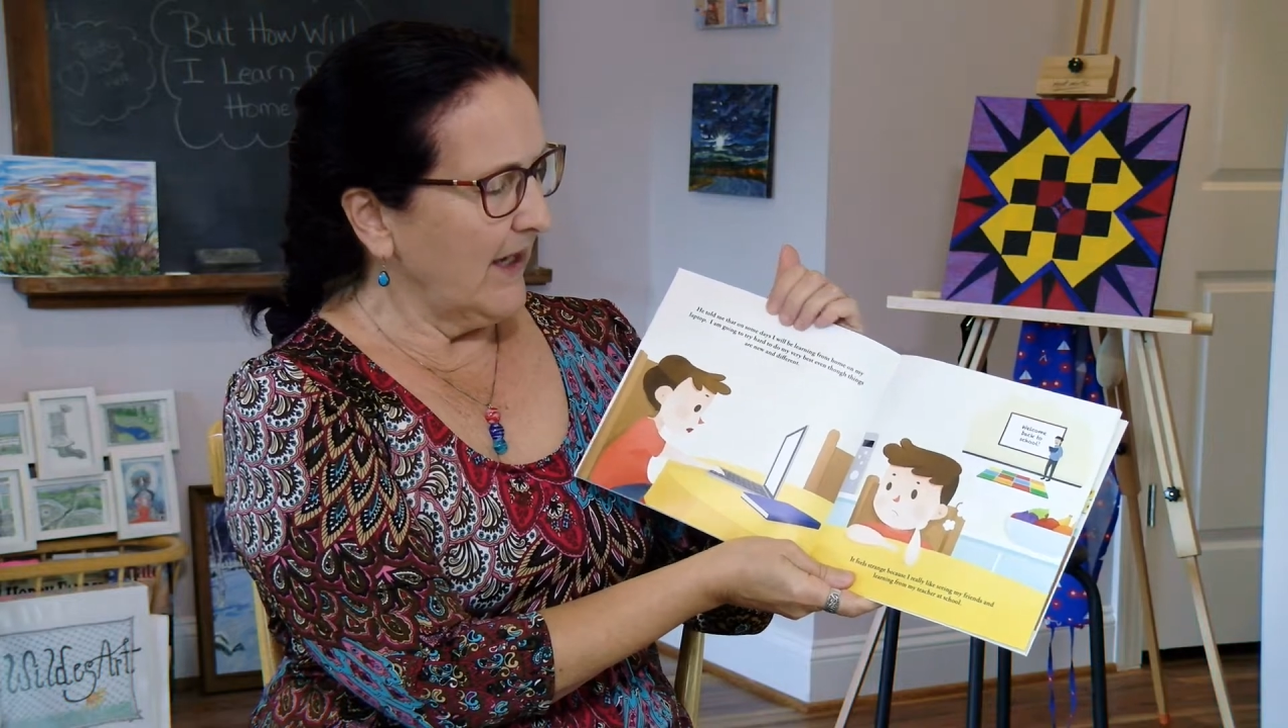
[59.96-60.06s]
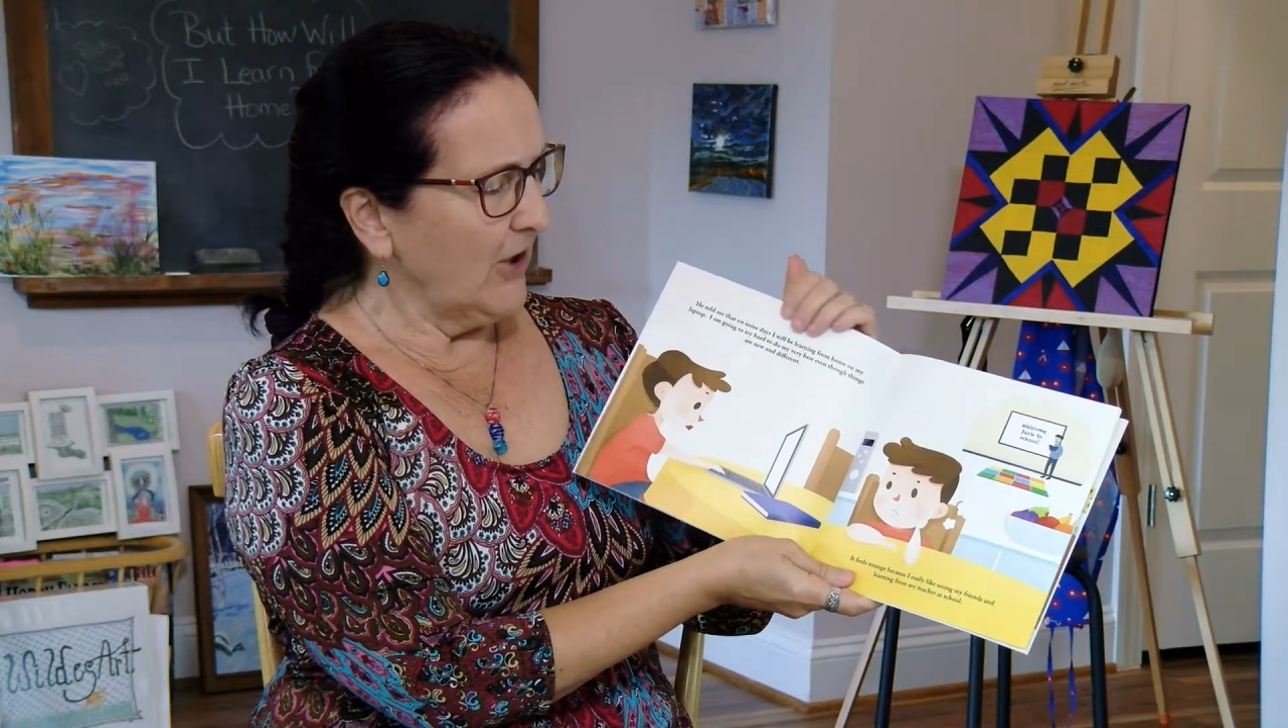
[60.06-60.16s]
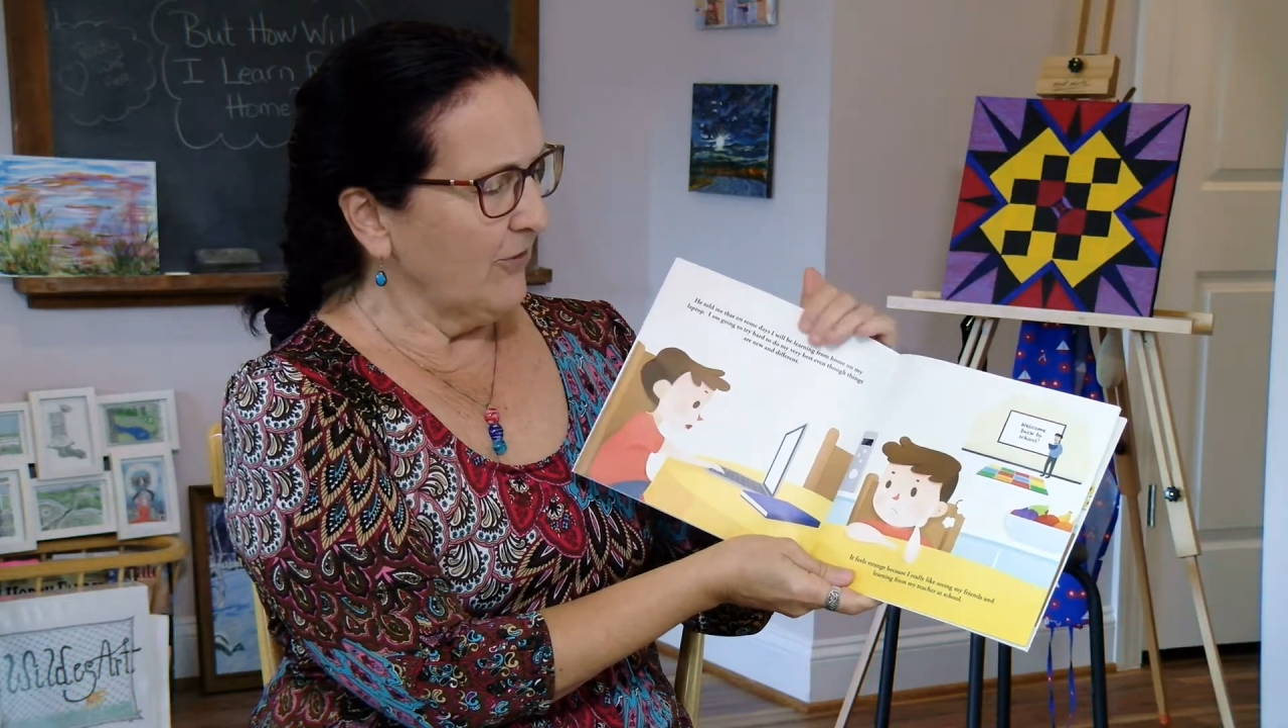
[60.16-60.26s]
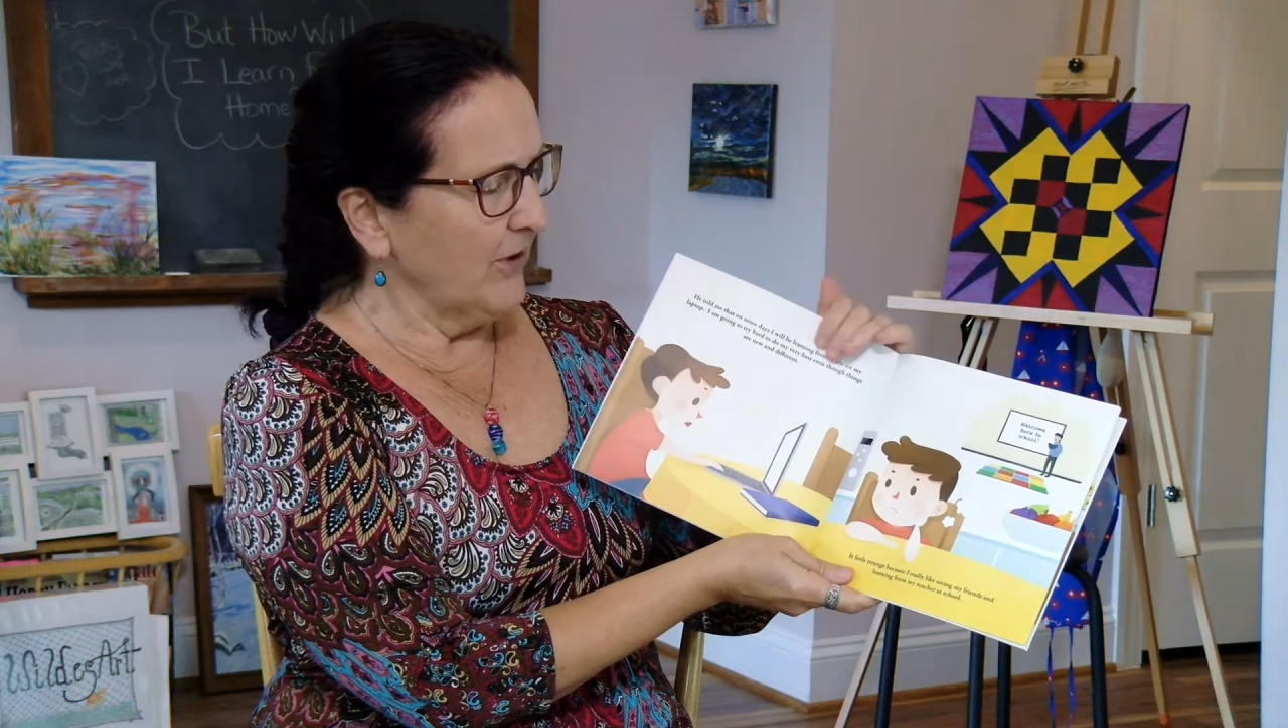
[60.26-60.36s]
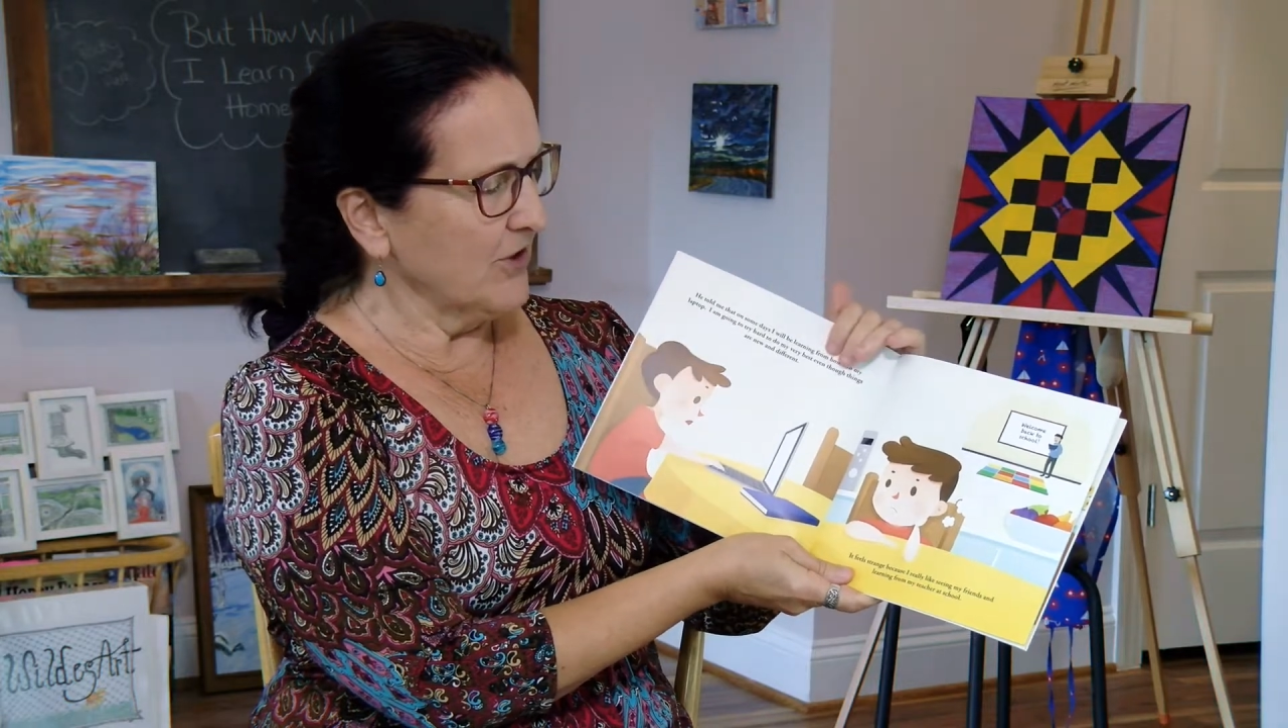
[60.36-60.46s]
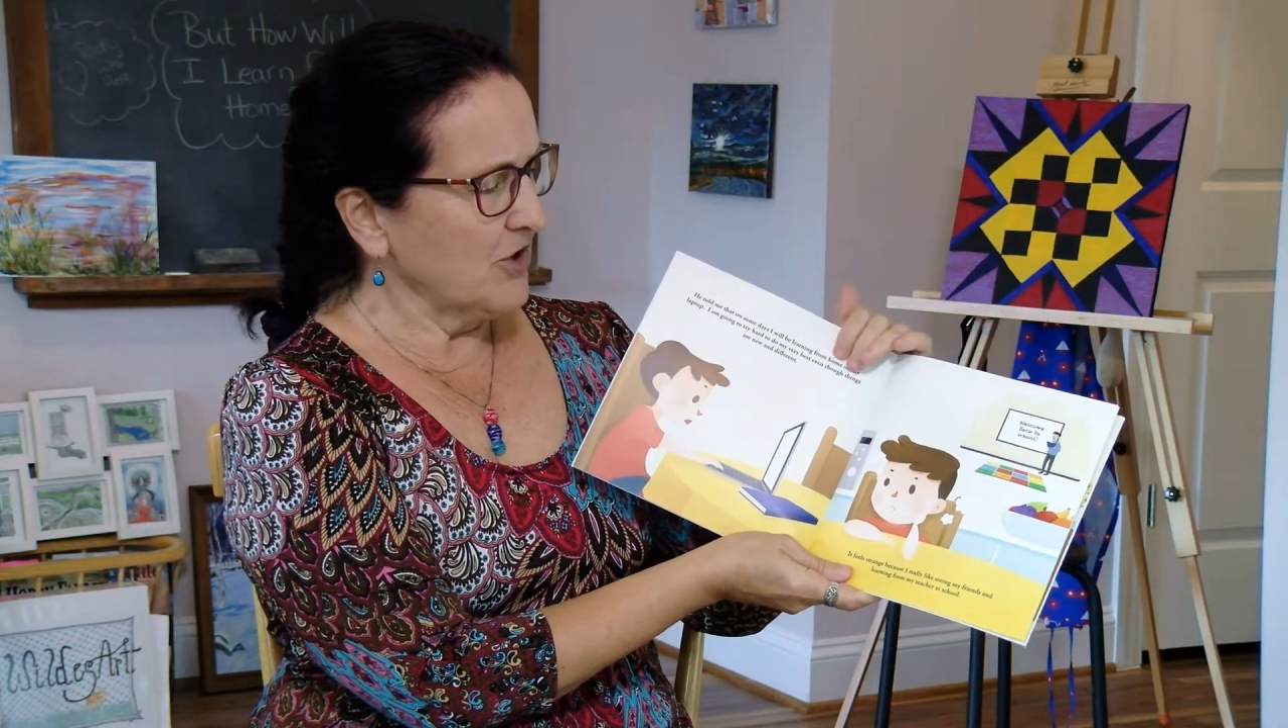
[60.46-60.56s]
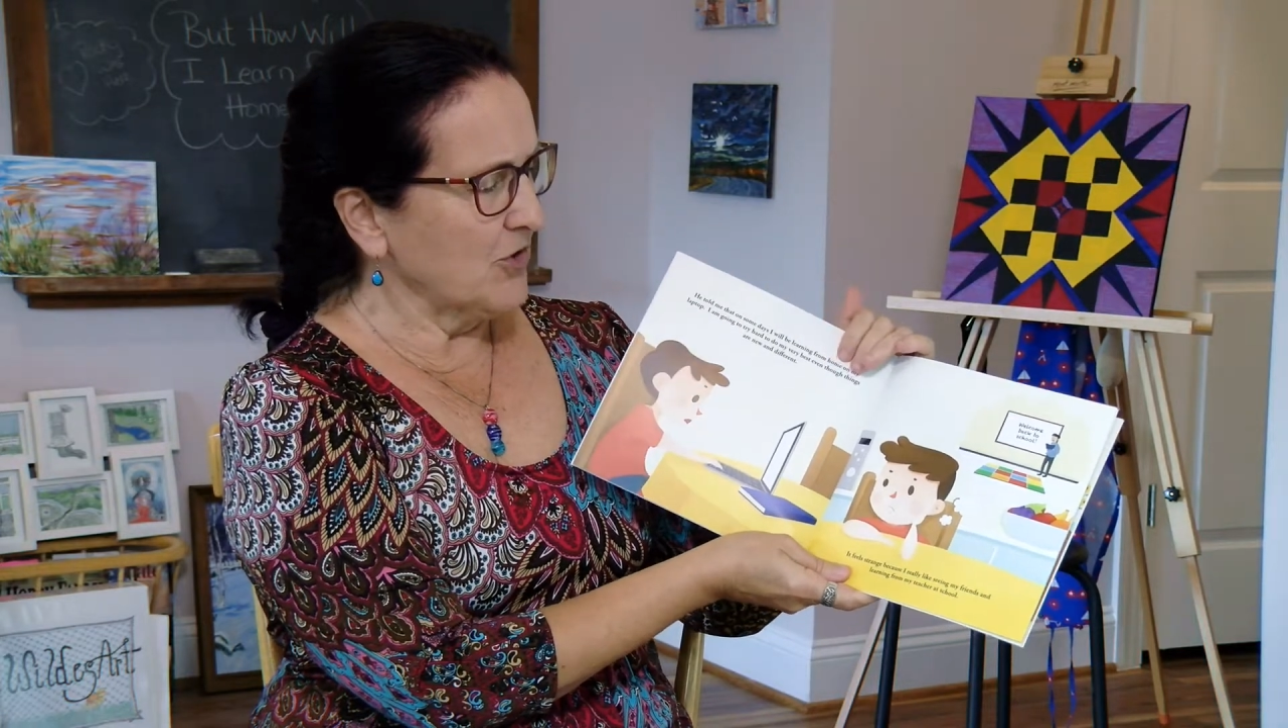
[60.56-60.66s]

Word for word: It feels